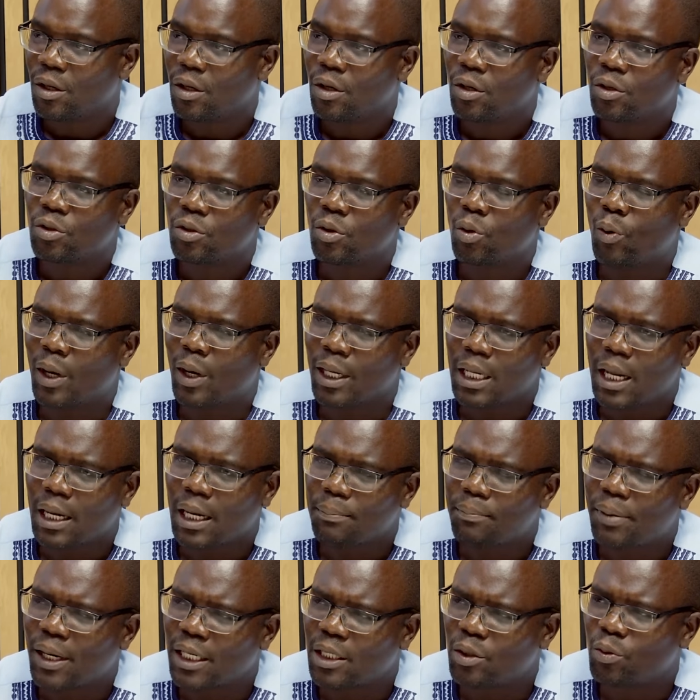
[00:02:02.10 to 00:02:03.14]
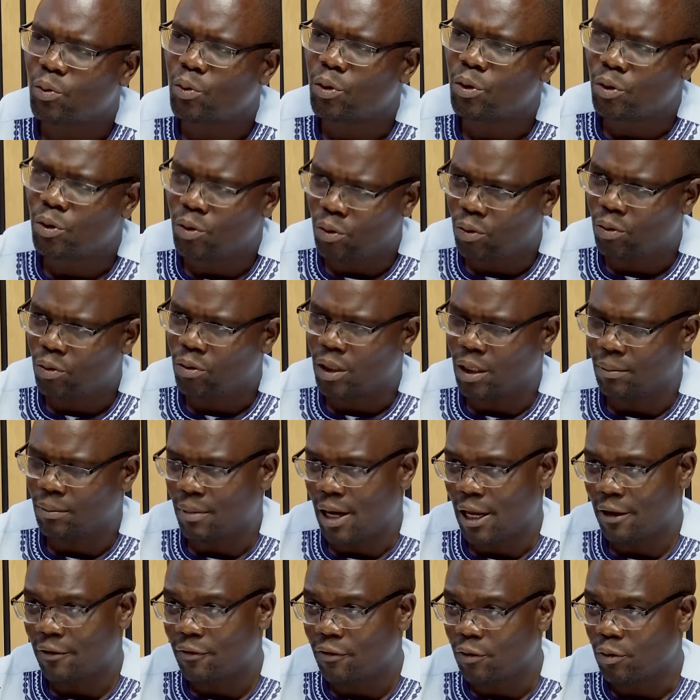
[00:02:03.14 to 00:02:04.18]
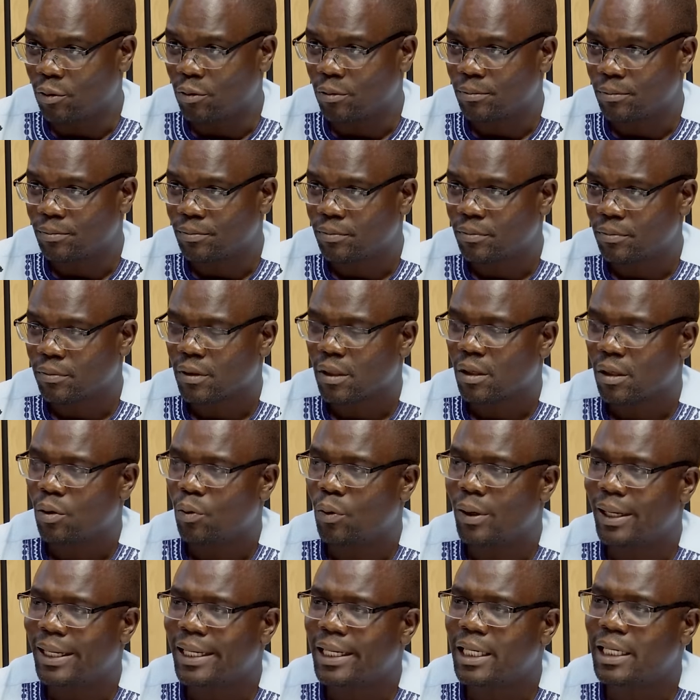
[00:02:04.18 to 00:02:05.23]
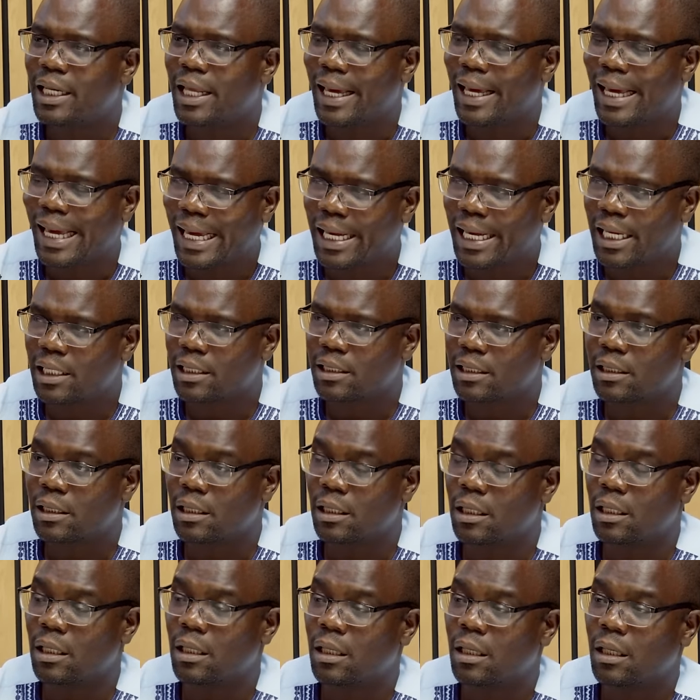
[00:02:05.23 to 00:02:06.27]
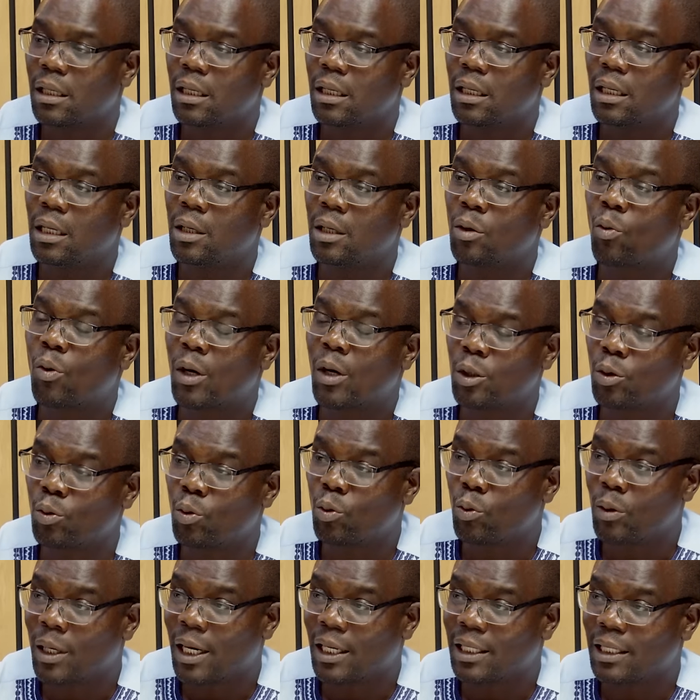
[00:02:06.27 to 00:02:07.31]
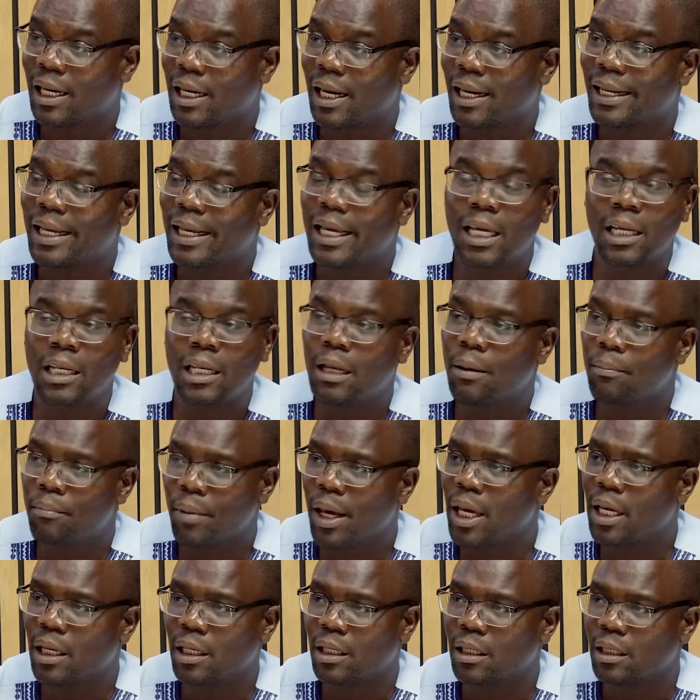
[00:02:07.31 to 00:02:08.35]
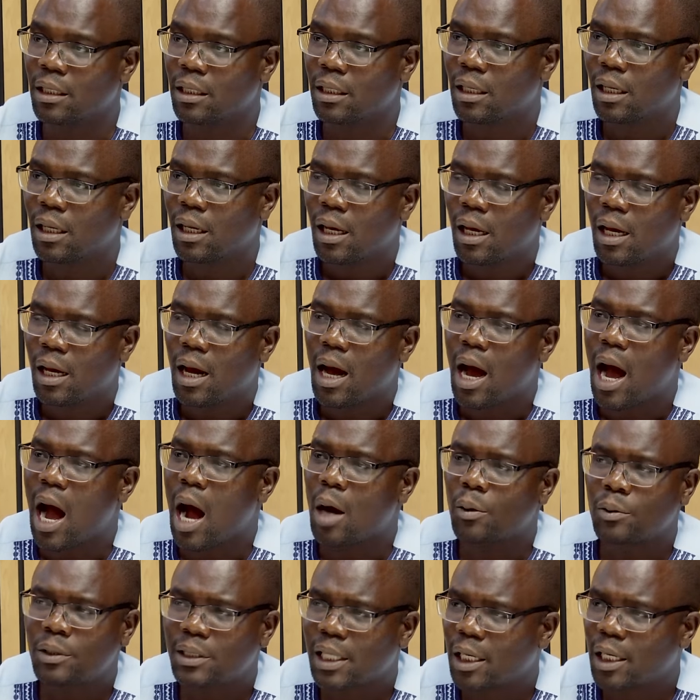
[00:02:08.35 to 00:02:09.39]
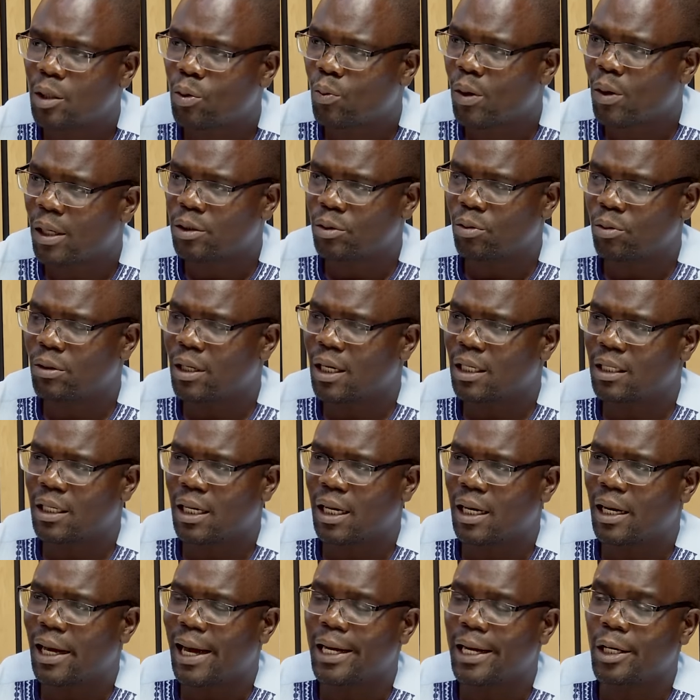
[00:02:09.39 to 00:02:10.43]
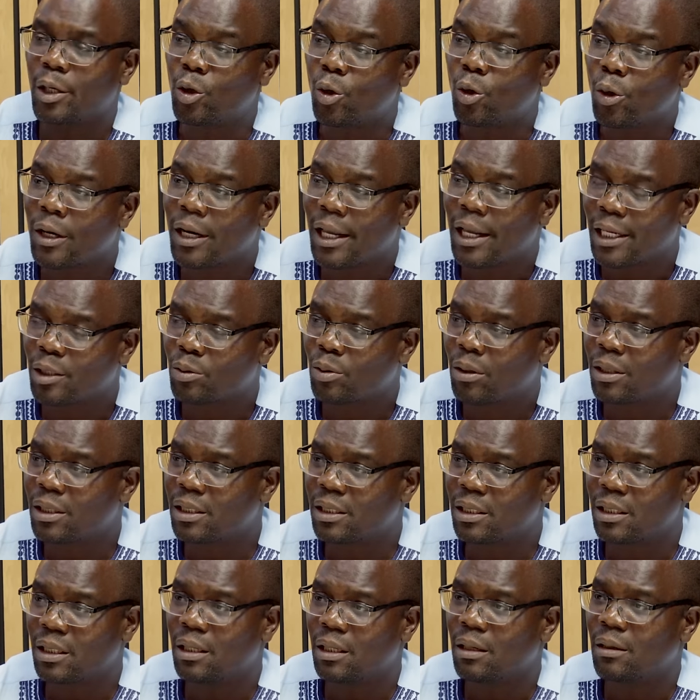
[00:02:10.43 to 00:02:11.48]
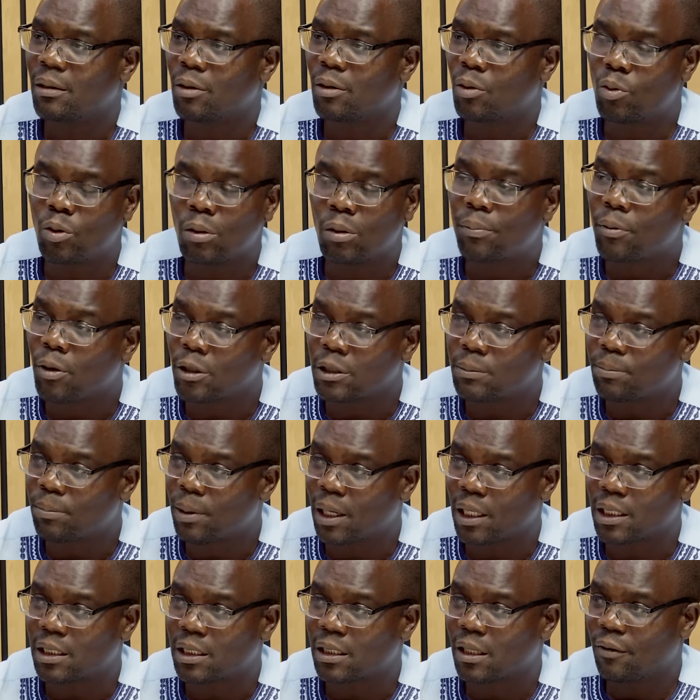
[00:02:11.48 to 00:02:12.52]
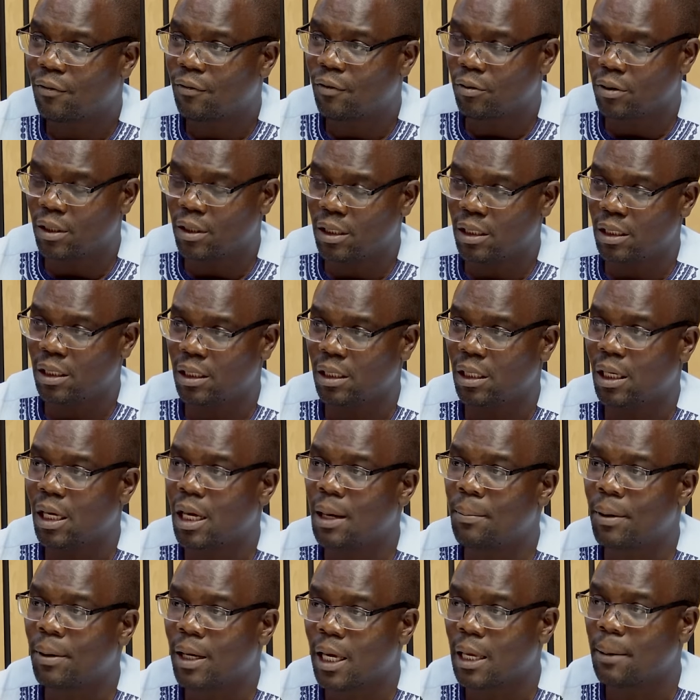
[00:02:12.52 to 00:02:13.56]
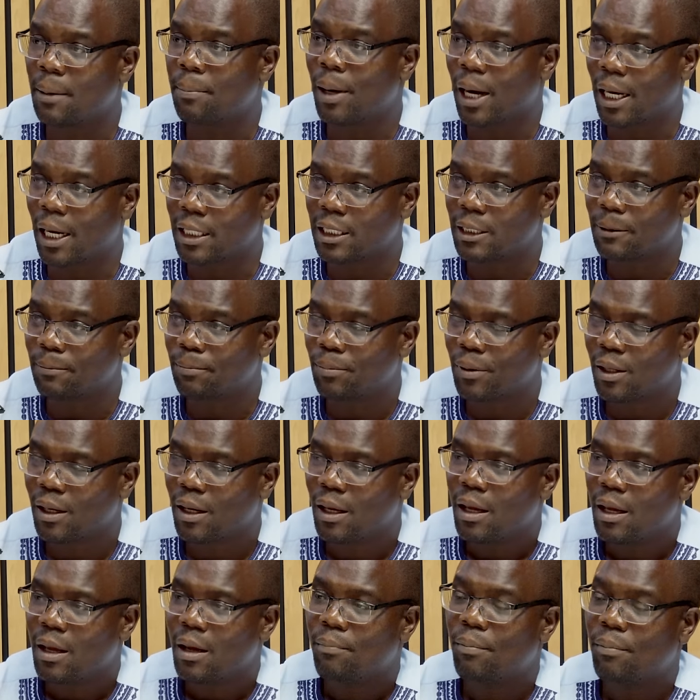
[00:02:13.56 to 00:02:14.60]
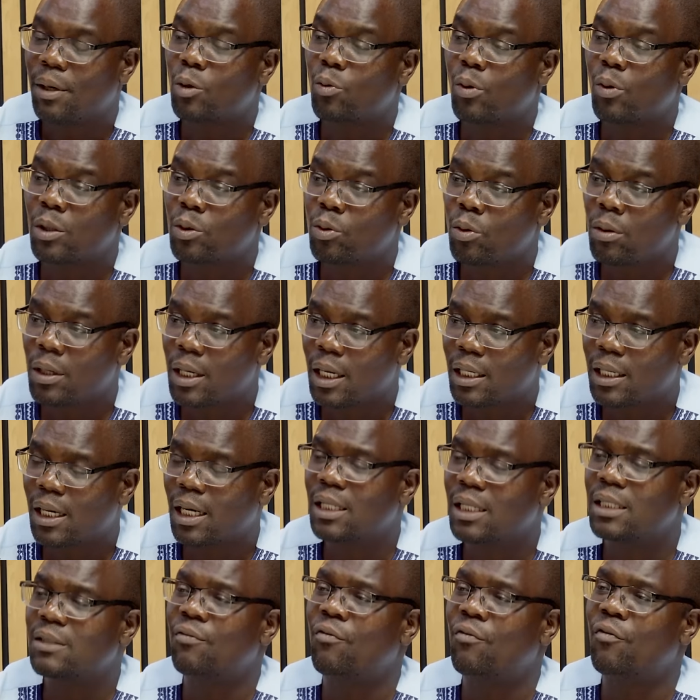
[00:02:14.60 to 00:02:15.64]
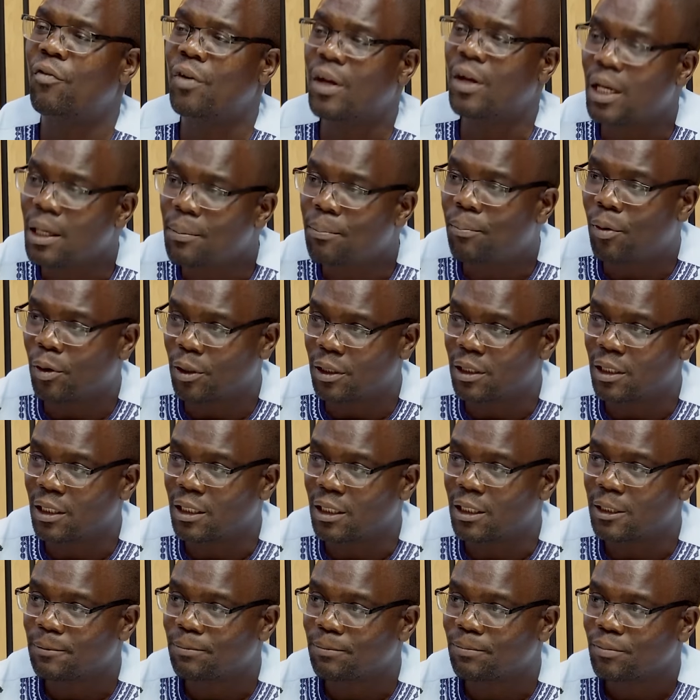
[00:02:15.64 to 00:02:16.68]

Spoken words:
So what that party would do, in my view, will hit the ANC in KwaZulu-Natal in the main. Outside KwaZulu-Natal, I don't actually see good prospects for the MK party. But KwaZulu-Natal is very important